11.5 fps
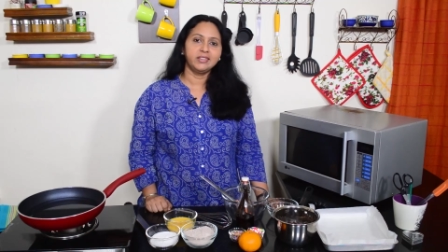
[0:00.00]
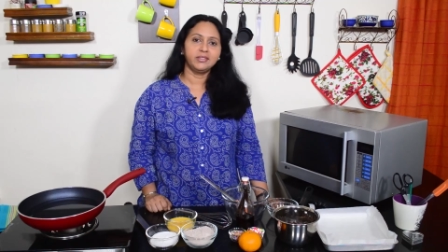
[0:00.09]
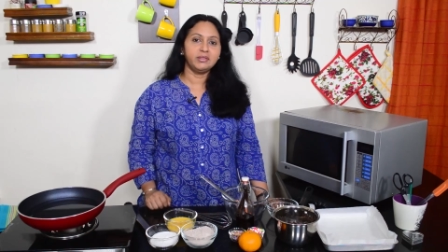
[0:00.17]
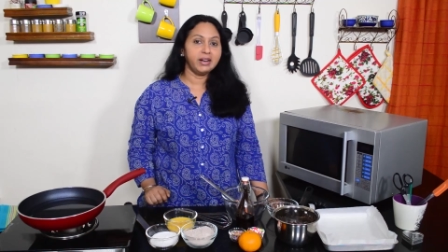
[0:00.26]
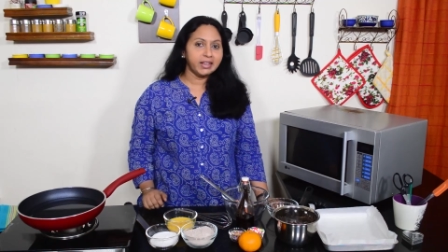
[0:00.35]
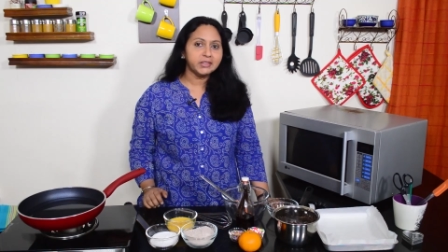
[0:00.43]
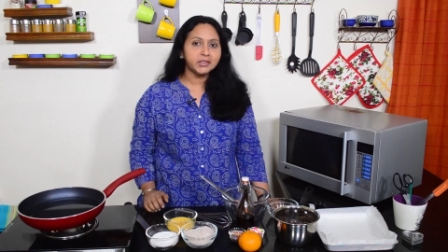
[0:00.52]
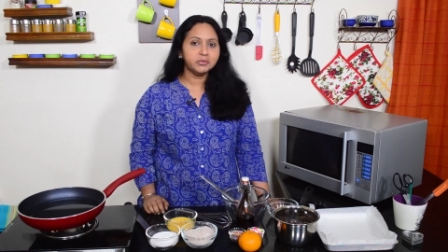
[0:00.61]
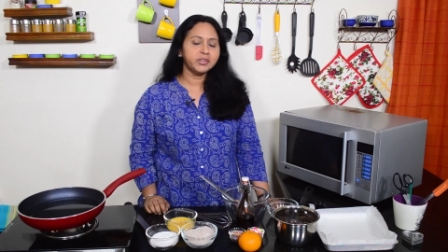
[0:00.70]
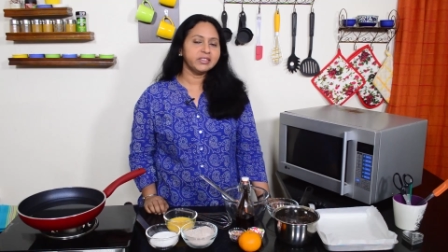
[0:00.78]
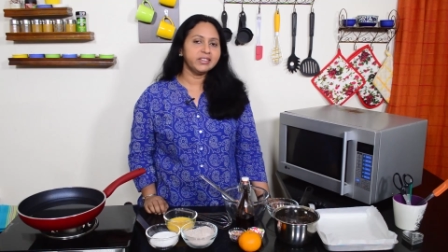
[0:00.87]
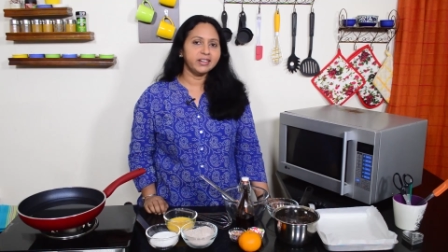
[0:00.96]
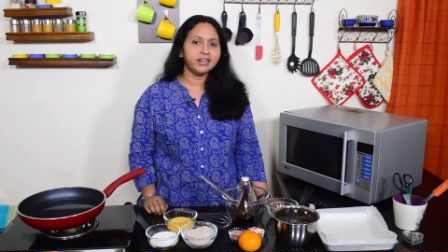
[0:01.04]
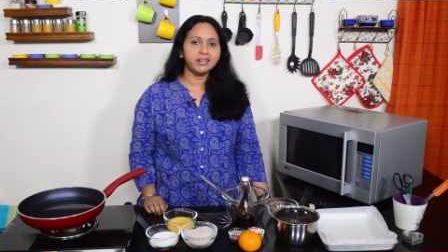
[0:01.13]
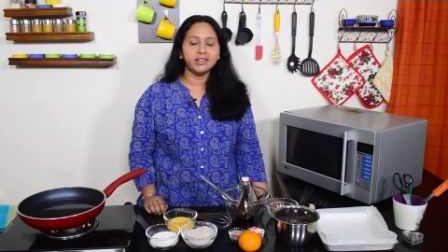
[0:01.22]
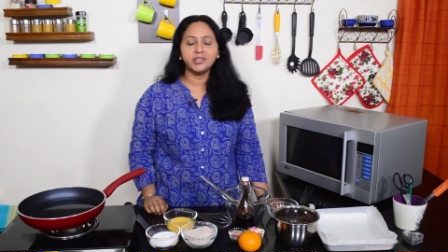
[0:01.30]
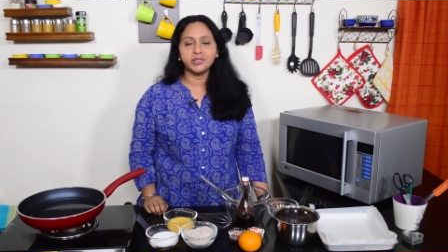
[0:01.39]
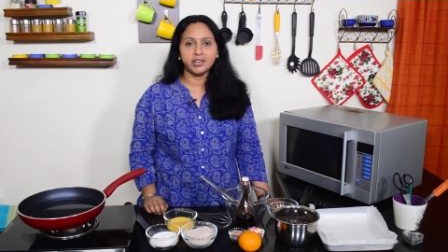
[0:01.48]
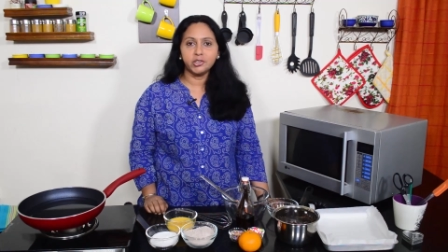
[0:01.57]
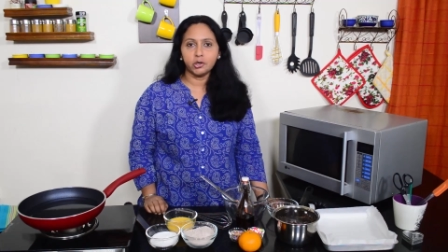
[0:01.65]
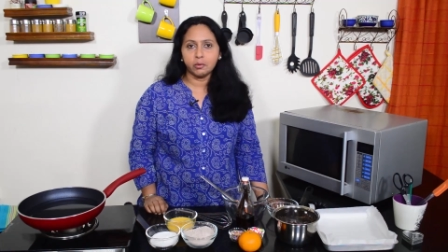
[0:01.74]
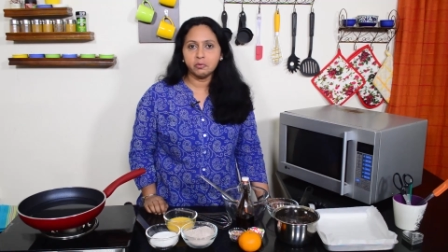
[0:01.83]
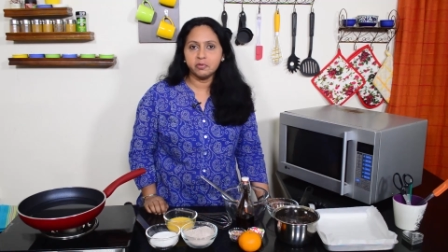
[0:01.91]
slathered with ganache
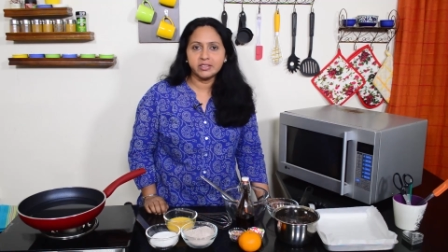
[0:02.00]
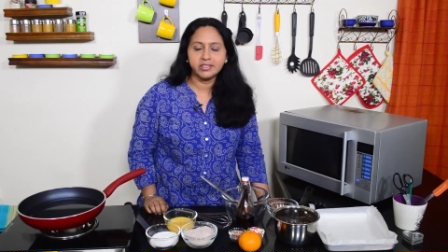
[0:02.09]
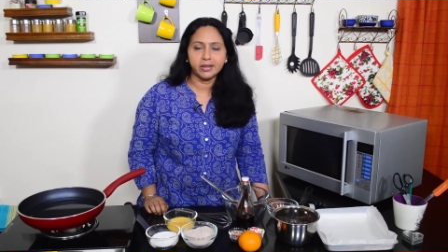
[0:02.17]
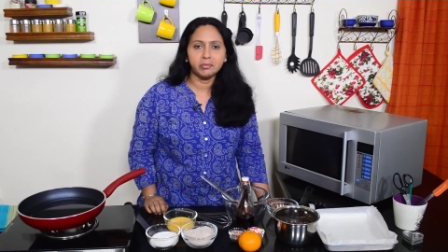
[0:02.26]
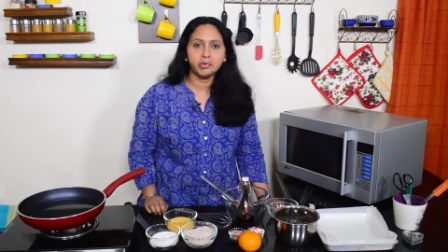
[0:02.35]
and topped with some